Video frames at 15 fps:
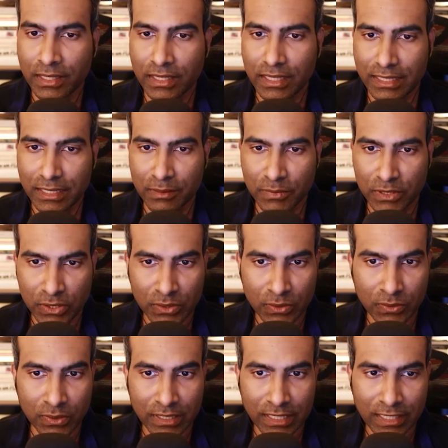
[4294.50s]
And number
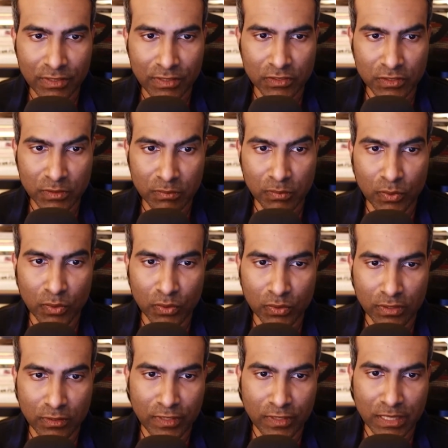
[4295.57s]
two, the level of support
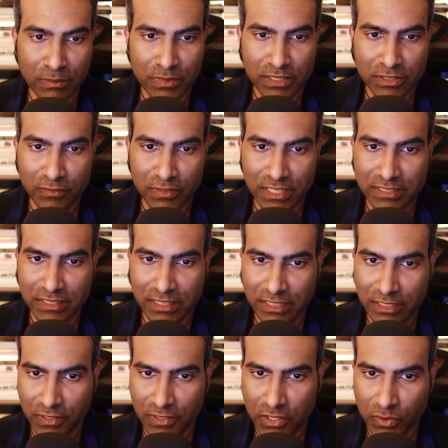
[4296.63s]
the families of these
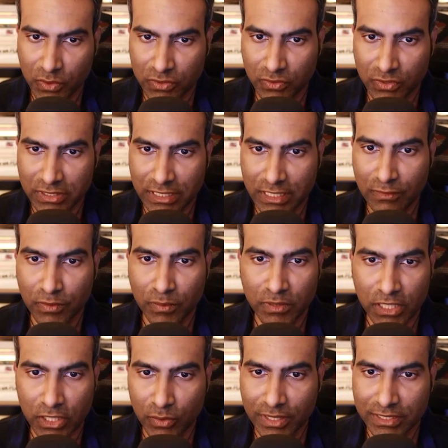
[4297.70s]
individuals receive from the
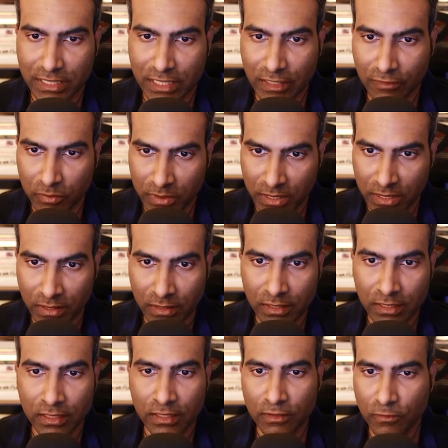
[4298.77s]
US government
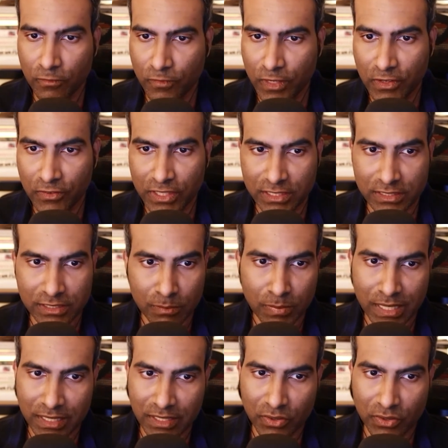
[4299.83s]
varies
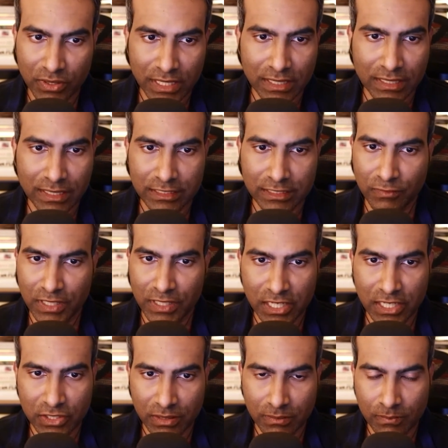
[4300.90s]
depending on their
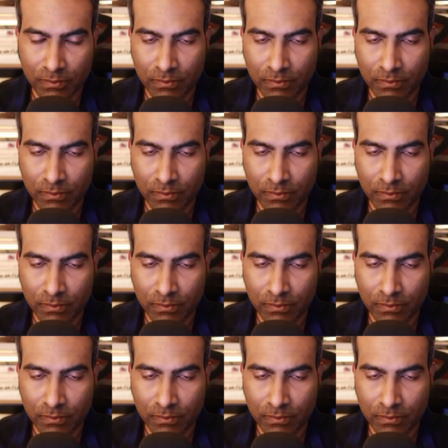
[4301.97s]
classification.